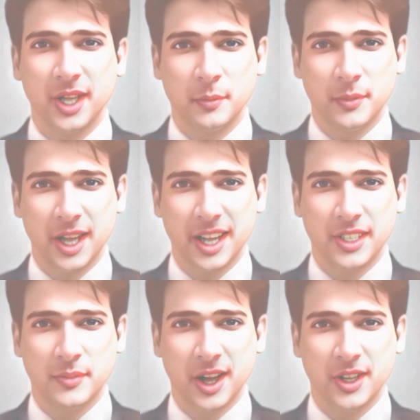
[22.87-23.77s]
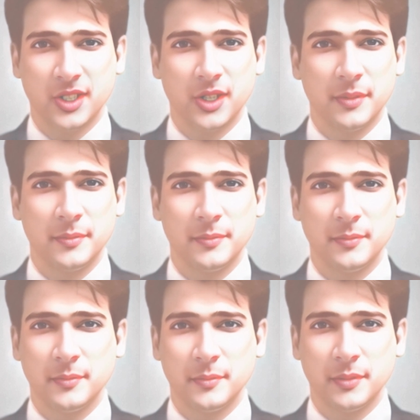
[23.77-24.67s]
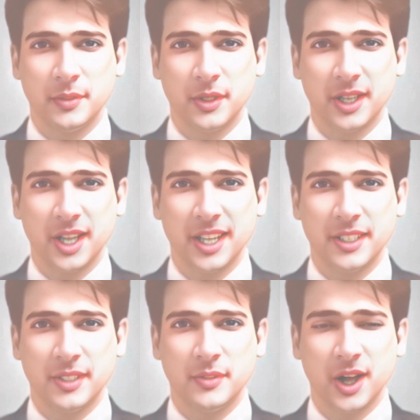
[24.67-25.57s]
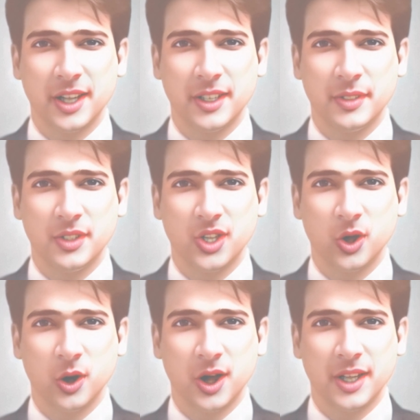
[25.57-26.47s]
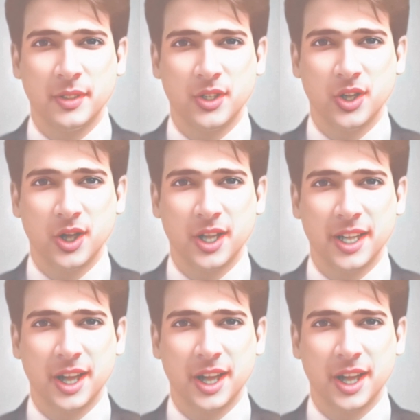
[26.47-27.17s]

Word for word: deep satisfaction. The key is finding the joy in the journey,